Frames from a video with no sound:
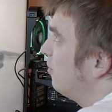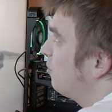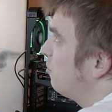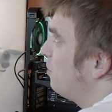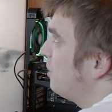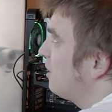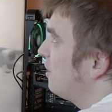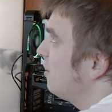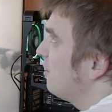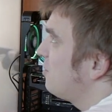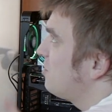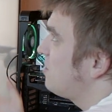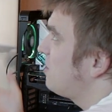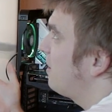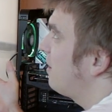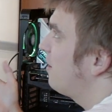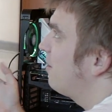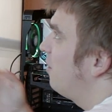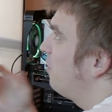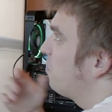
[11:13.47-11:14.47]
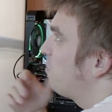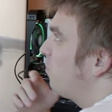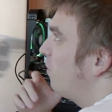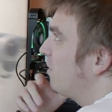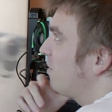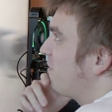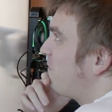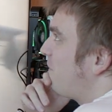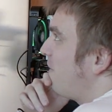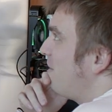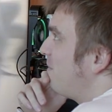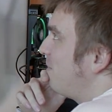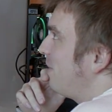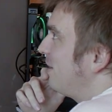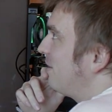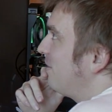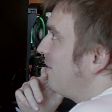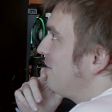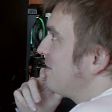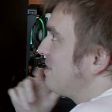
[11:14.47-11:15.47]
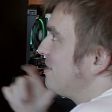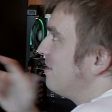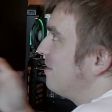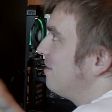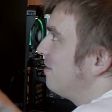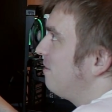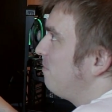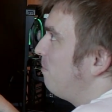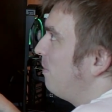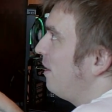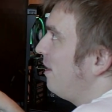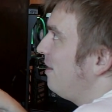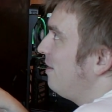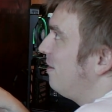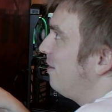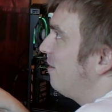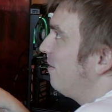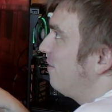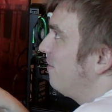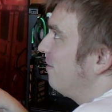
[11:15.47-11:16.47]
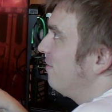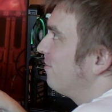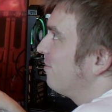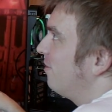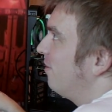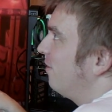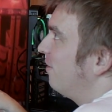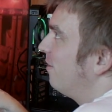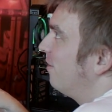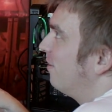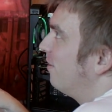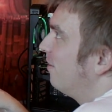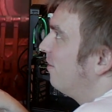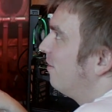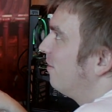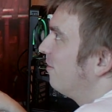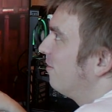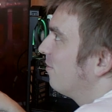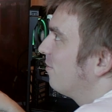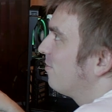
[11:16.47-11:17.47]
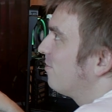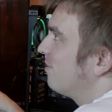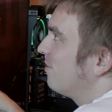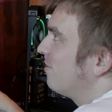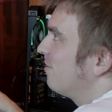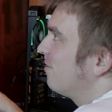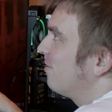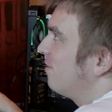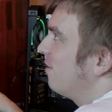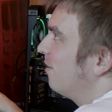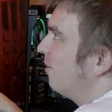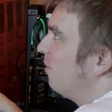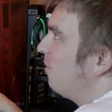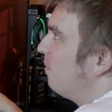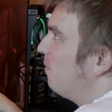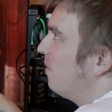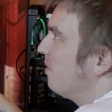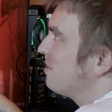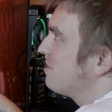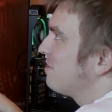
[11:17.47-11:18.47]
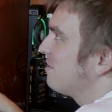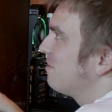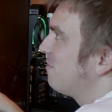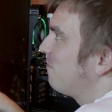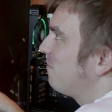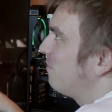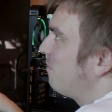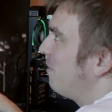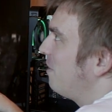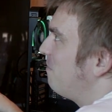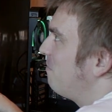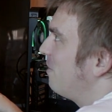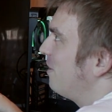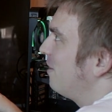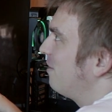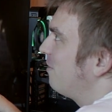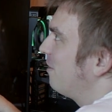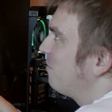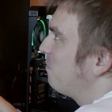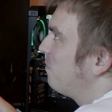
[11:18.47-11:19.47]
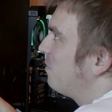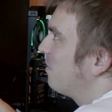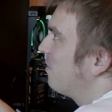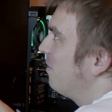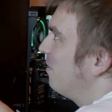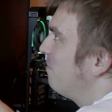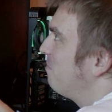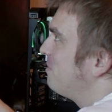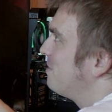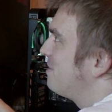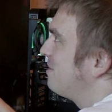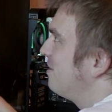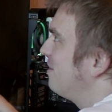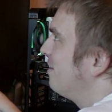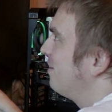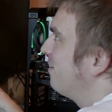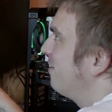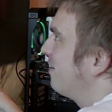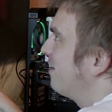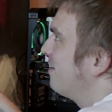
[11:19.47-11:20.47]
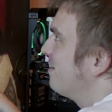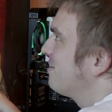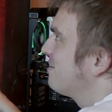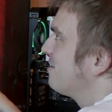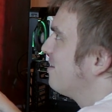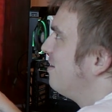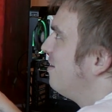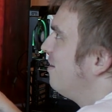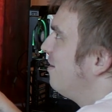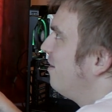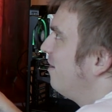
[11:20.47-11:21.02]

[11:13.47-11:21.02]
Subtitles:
Quickly, let's check out what the frame rate does in the plane here inside. This is the lowest frame rate that we're gonna be seeing, I guess.